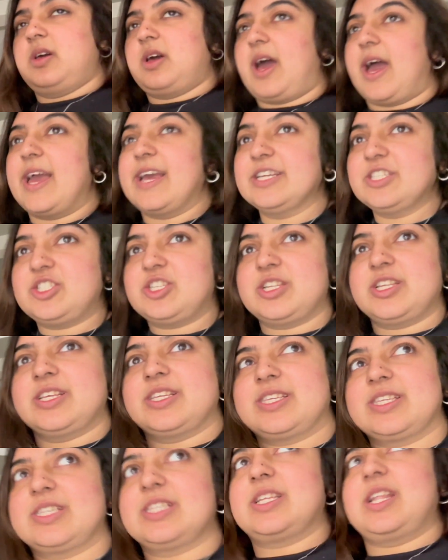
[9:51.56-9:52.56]
I actually
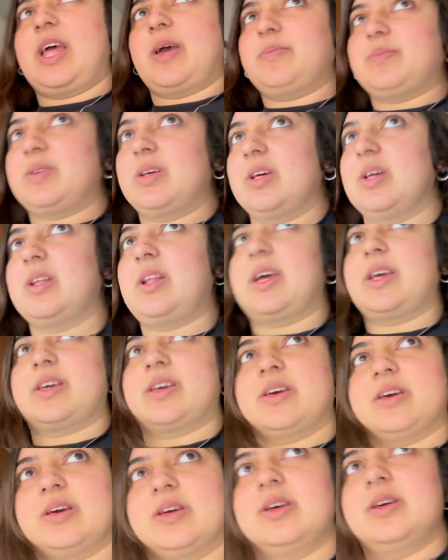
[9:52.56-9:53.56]
slept like,
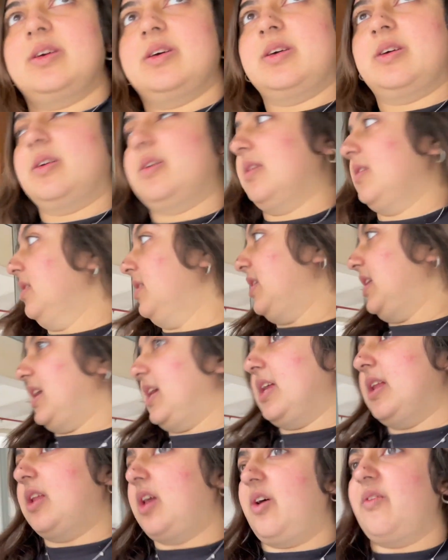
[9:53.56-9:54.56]

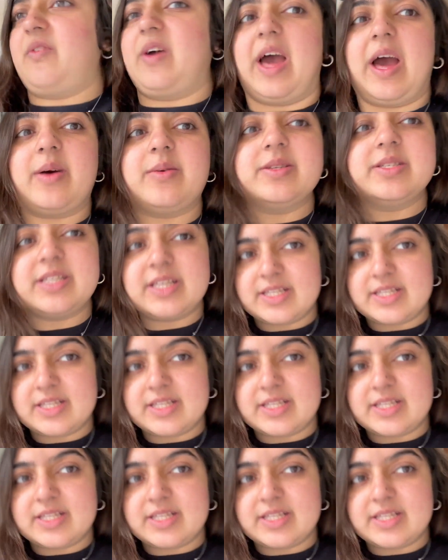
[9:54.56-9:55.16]
enough hours.